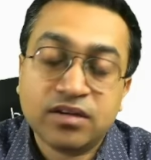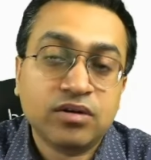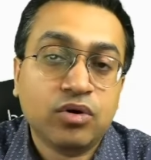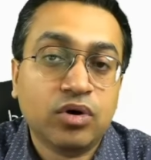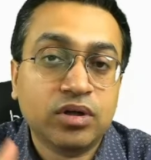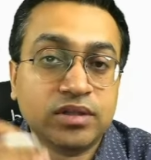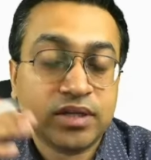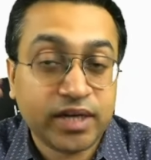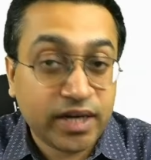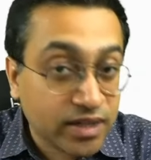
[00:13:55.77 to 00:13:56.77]
on the
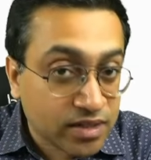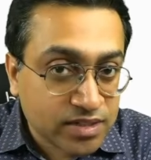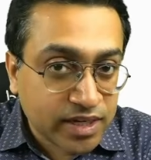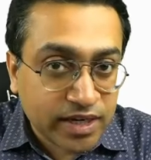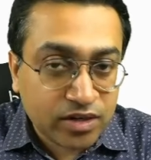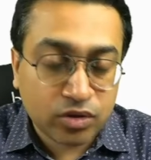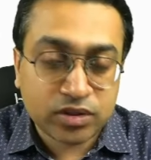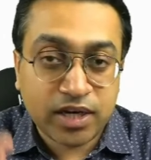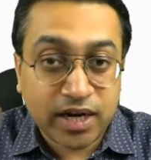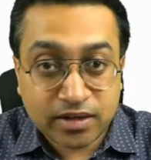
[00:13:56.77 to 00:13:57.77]
radial side, on the
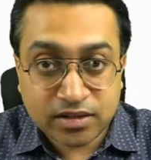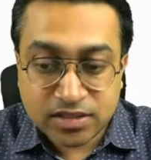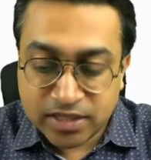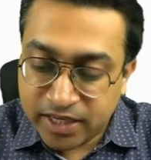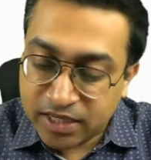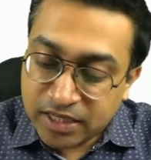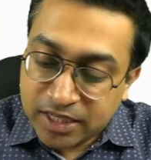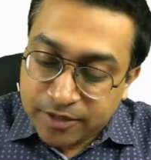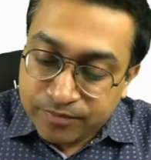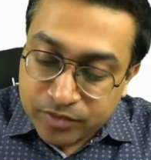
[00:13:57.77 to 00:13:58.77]
lateral side.
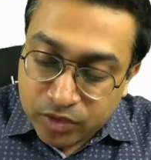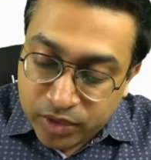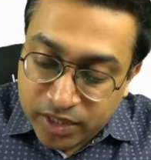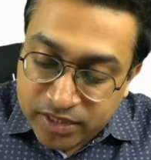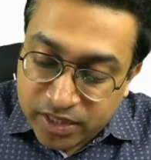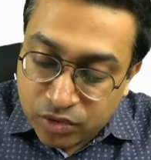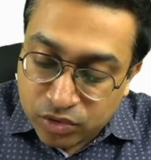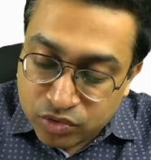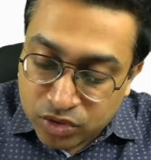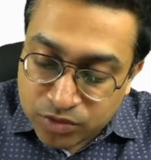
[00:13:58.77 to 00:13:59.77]
Okay, then also
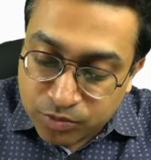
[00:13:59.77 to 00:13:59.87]
a small